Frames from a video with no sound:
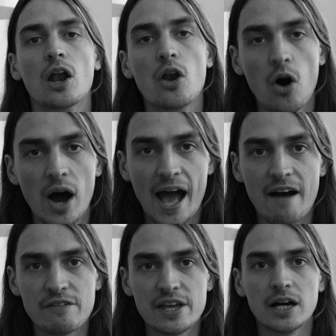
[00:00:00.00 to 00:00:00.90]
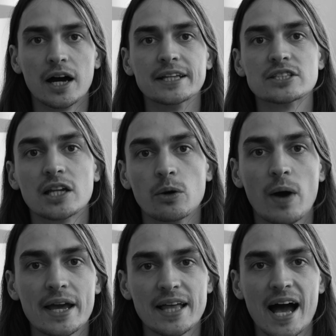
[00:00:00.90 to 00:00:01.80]
a lot heavier, and it's going to
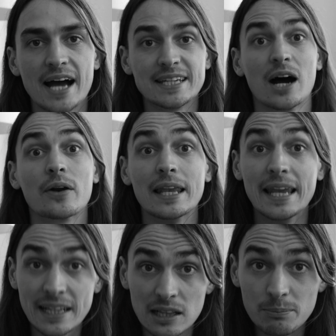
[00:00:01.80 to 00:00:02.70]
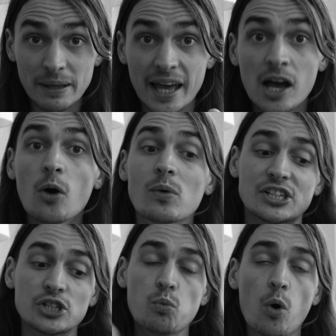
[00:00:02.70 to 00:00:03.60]
weigh the hair down a little bit,
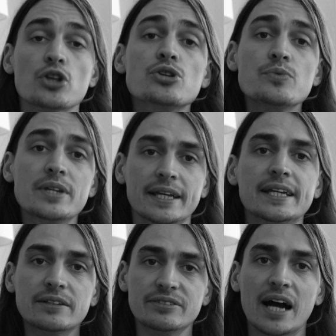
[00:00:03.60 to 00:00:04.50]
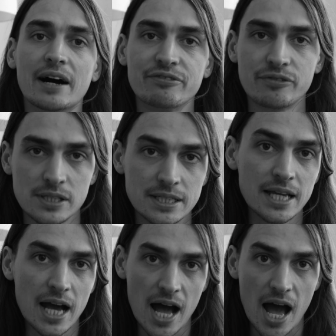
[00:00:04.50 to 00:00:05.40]
which is what you need if you have frizzy
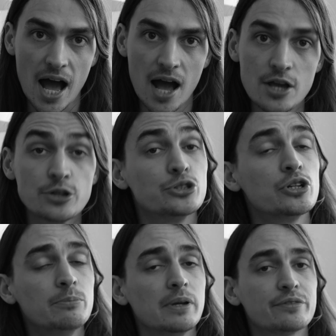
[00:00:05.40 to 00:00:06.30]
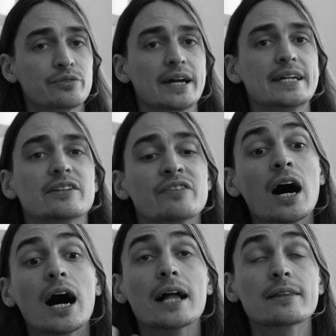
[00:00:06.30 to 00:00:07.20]
hair. You shouldn't be afraid of
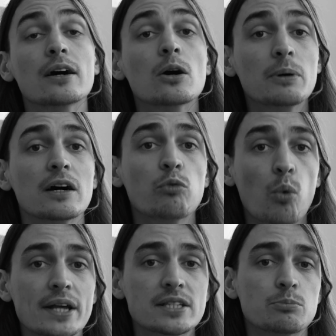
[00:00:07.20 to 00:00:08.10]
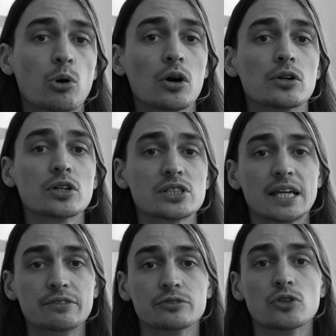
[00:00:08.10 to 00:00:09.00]
a little bit of weighted products
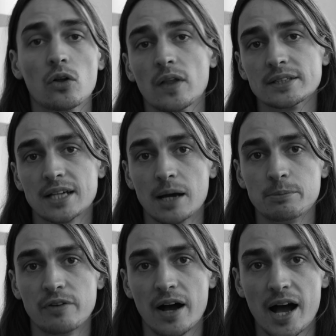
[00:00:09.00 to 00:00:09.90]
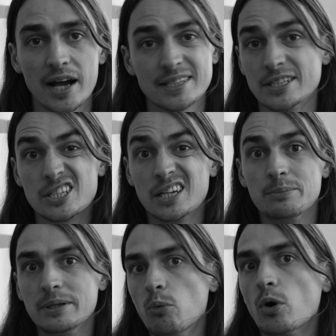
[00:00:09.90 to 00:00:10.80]
if you've got that type of hair, because it's going to
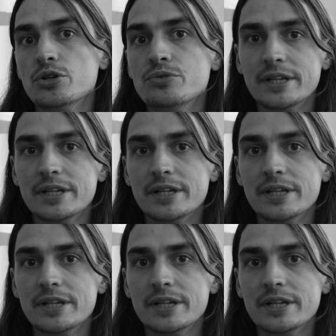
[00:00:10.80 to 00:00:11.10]
be what you